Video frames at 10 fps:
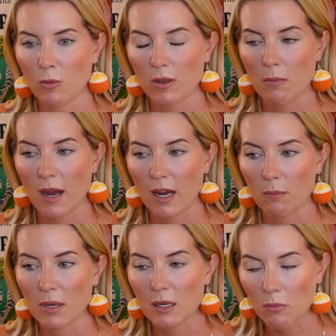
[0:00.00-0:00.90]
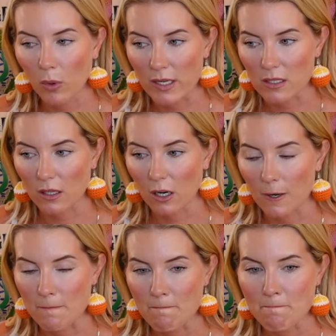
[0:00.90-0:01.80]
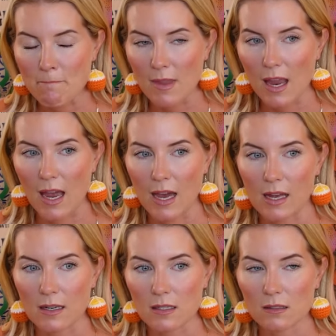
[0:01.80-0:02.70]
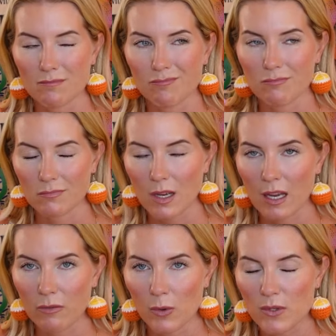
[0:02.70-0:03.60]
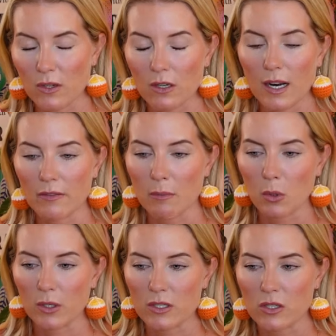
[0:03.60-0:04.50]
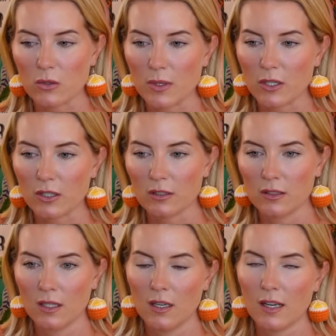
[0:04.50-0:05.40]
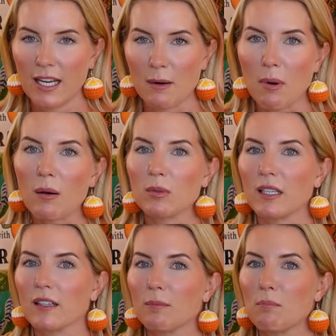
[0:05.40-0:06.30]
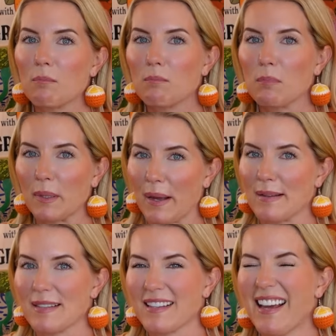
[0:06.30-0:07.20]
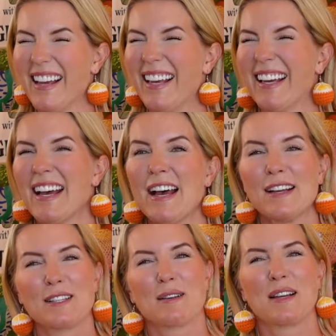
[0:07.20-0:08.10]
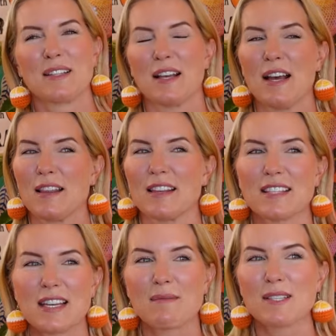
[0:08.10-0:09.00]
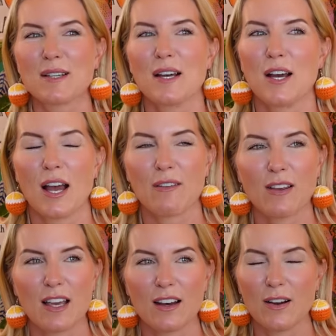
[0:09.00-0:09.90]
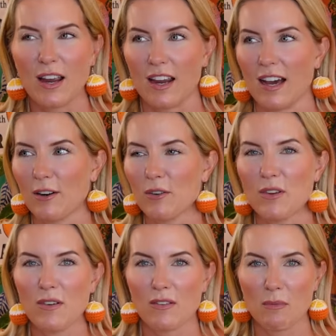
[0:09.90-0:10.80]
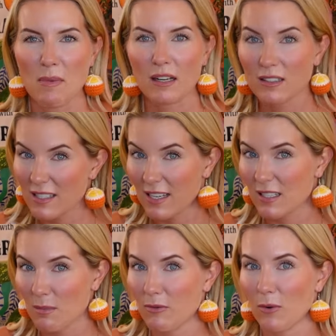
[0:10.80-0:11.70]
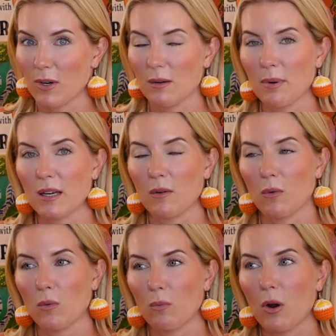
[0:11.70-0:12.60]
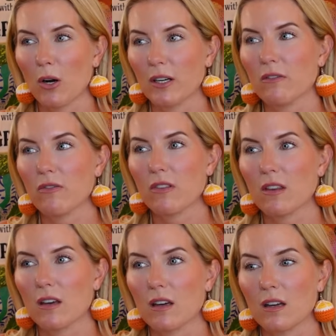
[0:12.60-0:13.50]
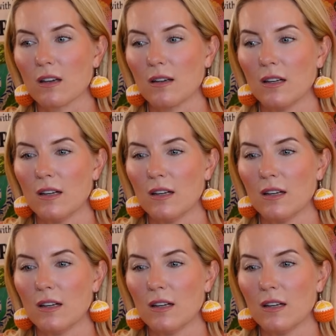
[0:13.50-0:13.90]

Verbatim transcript: with my pin pointer, and headphones are kind of important too when you're in a public place. So this seems to, okay, I don't know if you've ever metal detected before, but part of the